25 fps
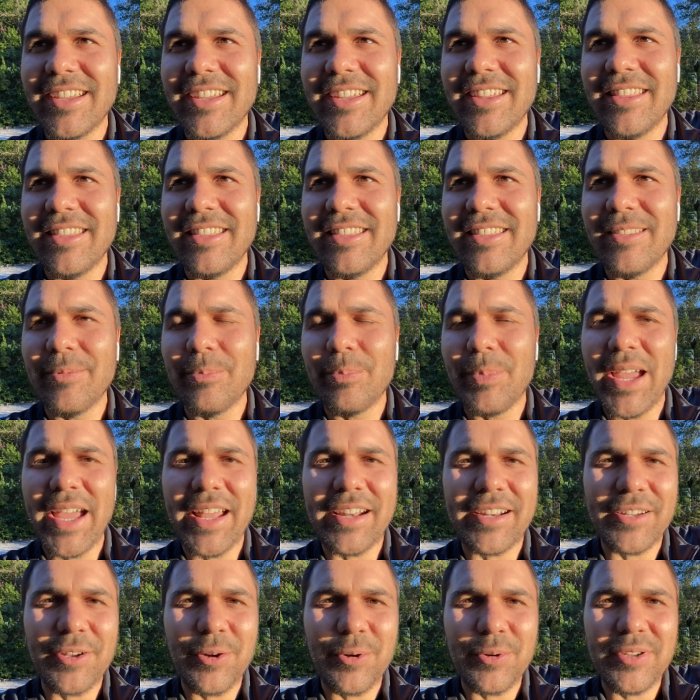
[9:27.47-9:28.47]
in
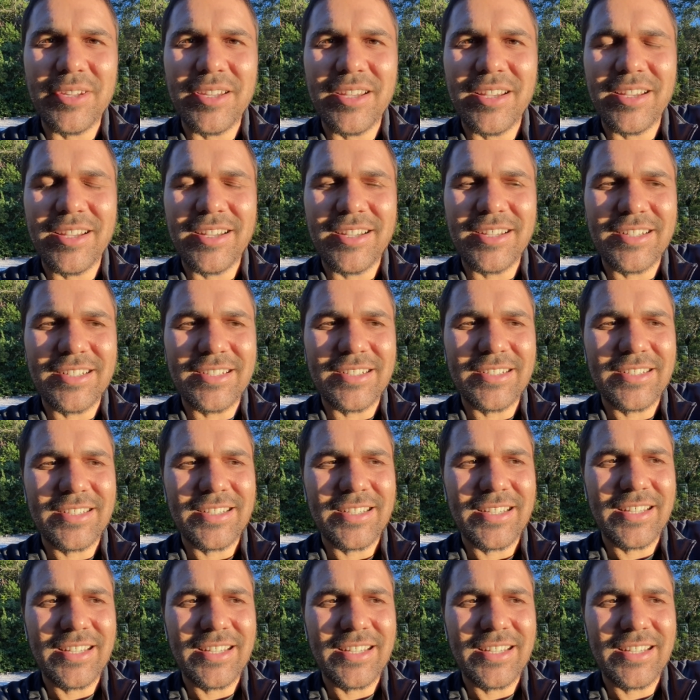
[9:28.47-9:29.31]
Patagonia,